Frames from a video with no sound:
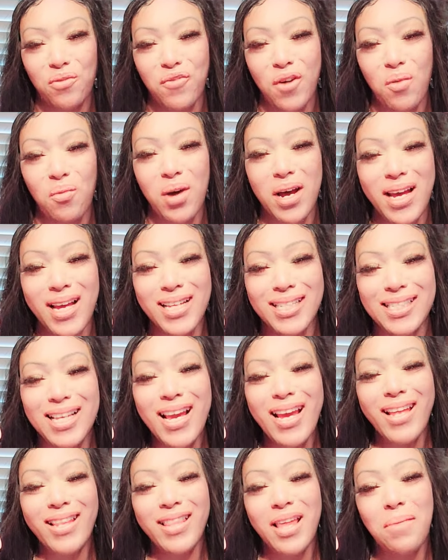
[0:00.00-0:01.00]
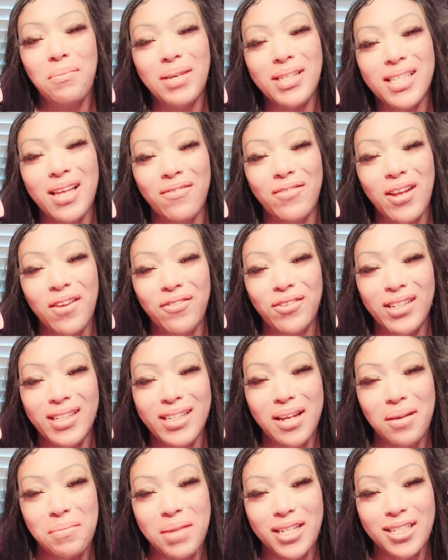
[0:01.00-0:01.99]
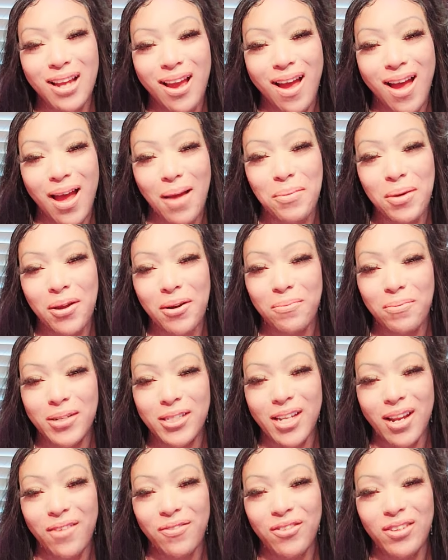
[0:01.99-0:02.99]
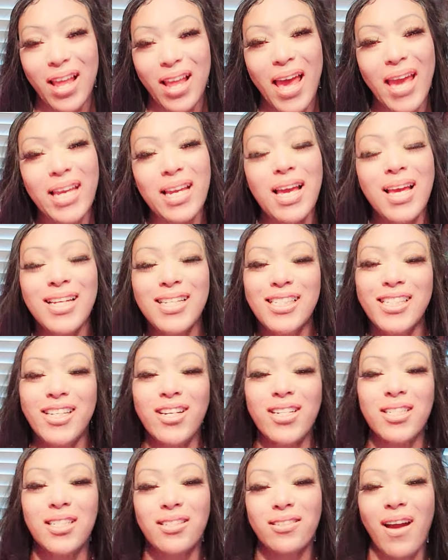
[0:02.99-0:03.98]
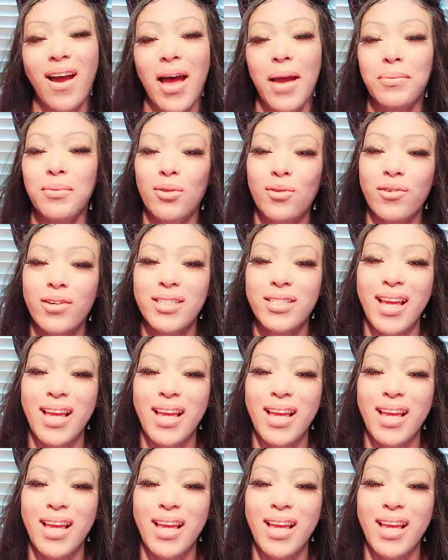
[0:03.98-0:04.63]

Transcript: If I was, that means I've definitely done my job. I'd appreciate if you like, share, subscribe, Taurus.